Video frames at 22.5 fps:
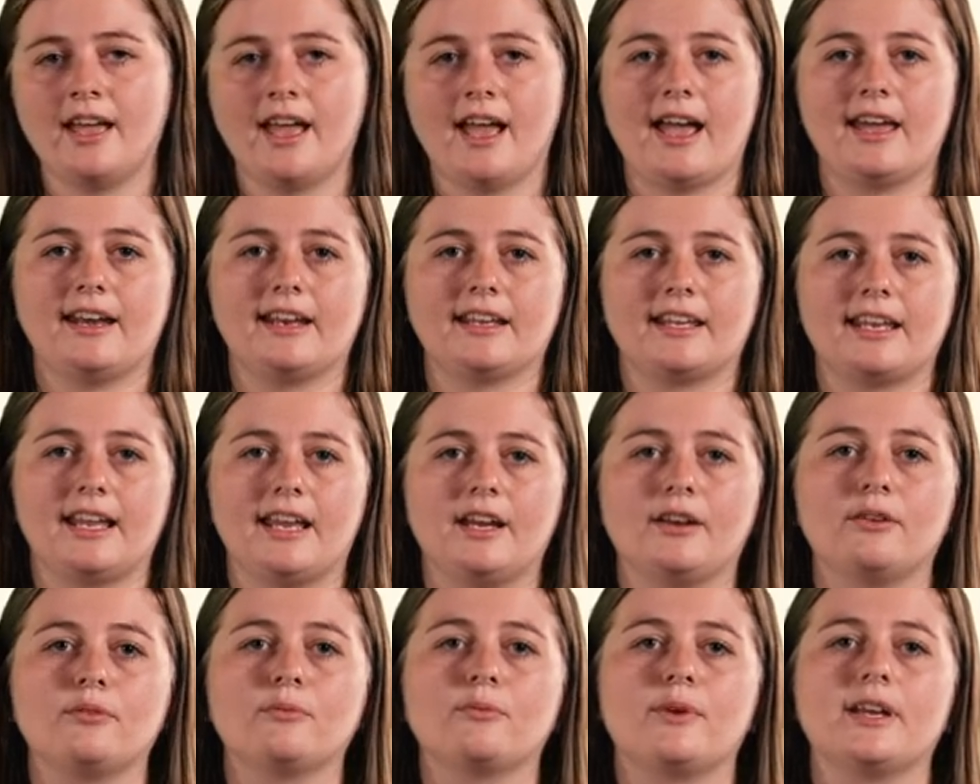And
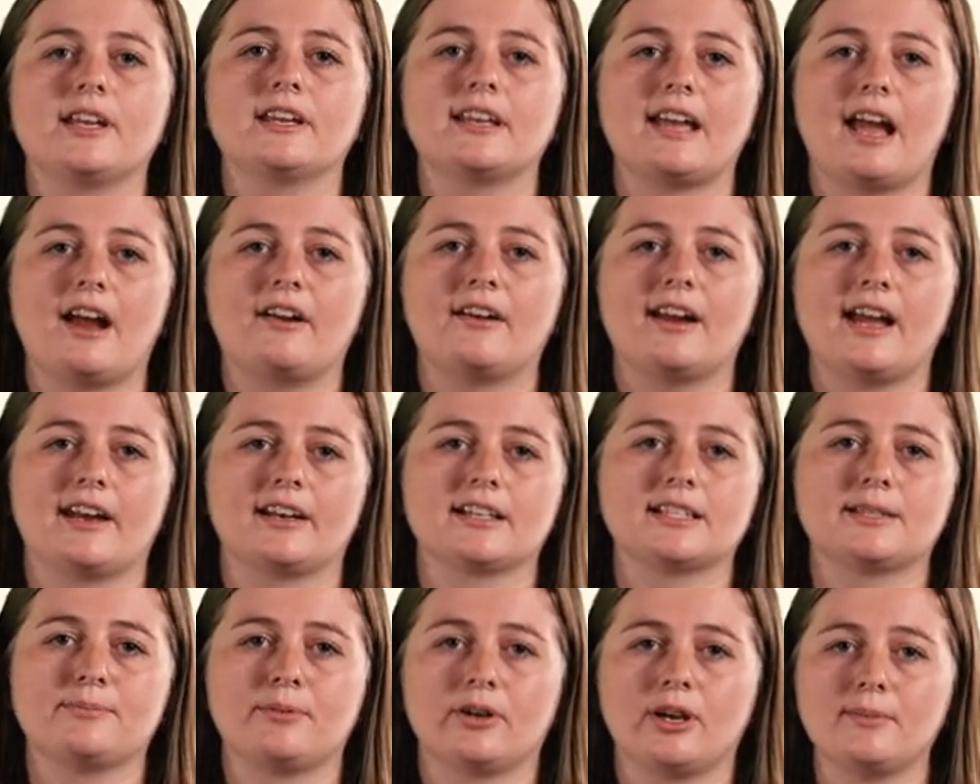again, we can carry out
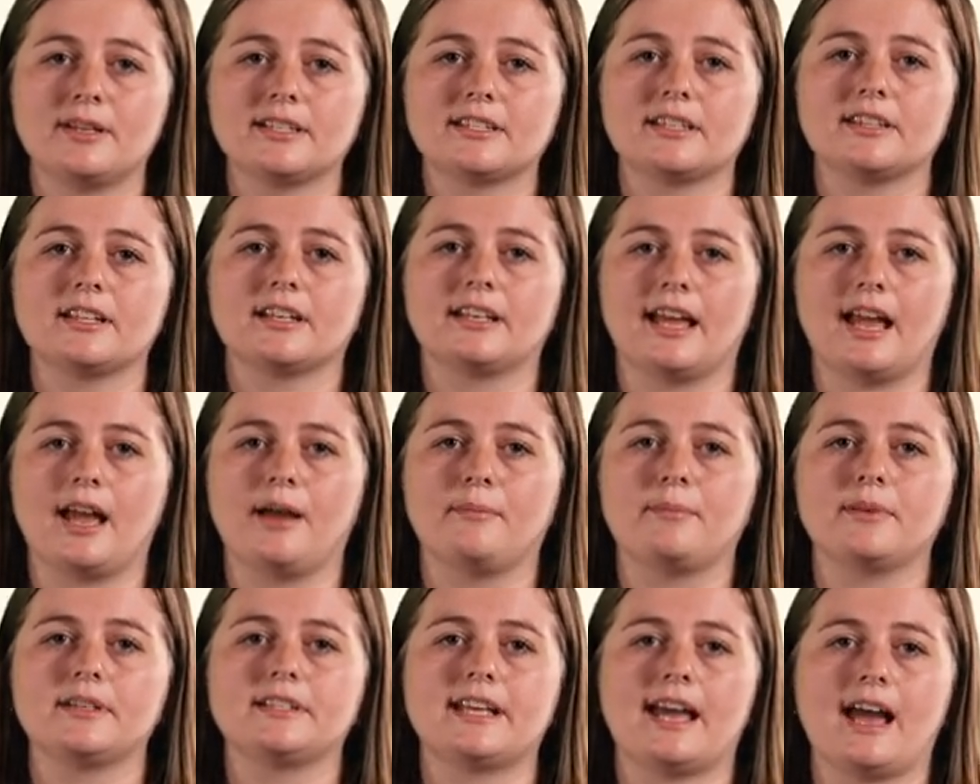experiments in the
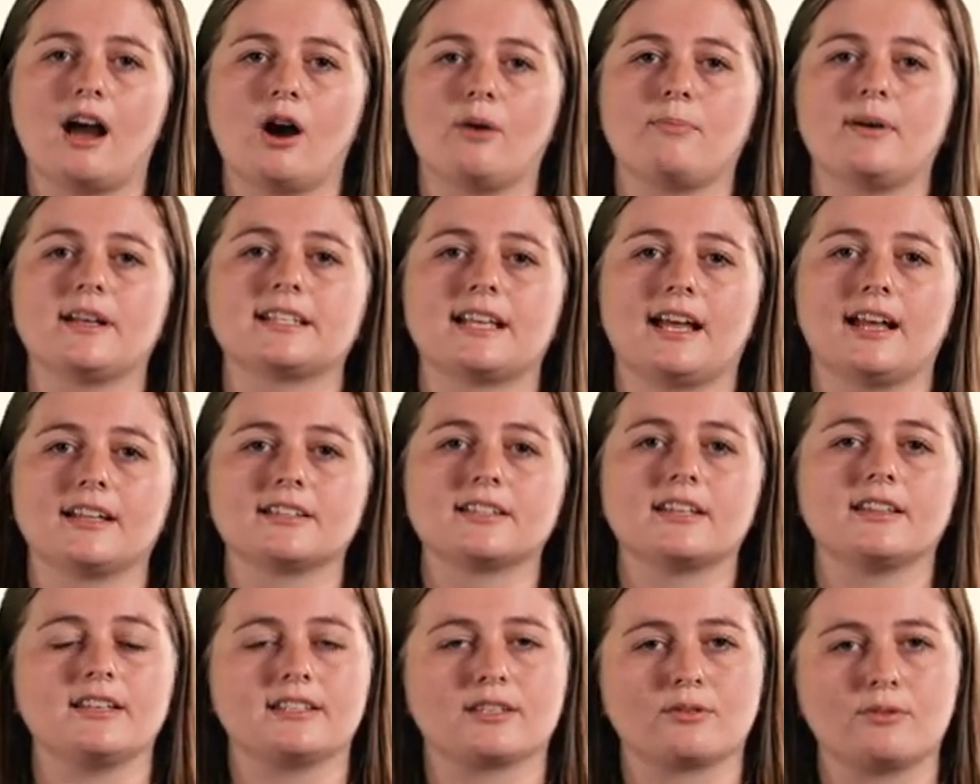lab to help us
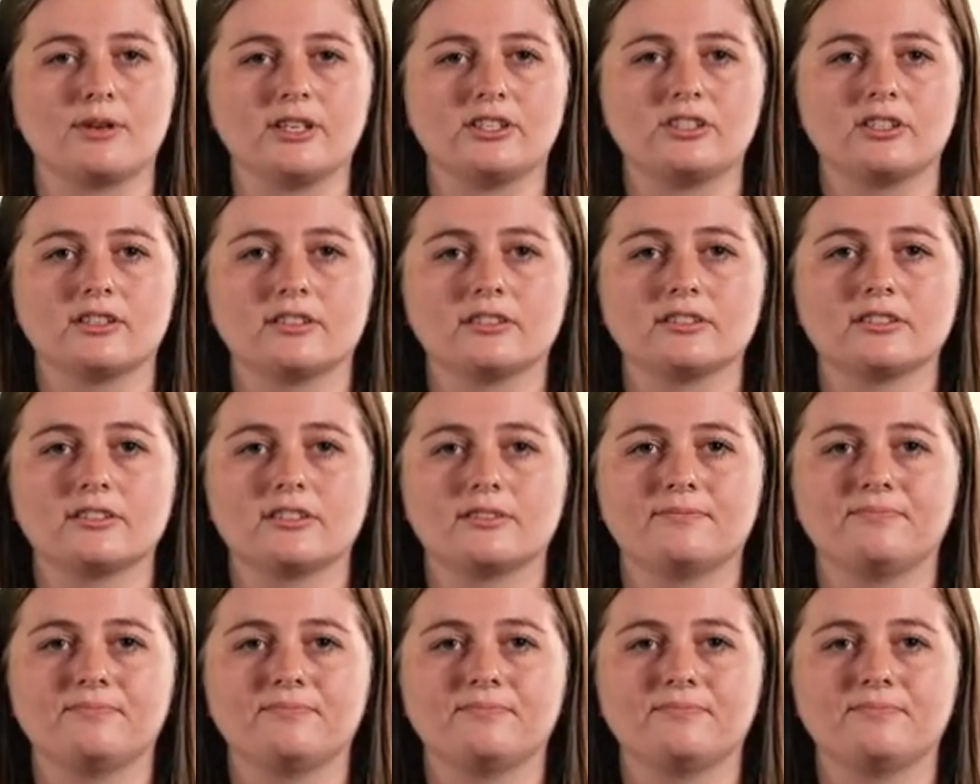answer these questions.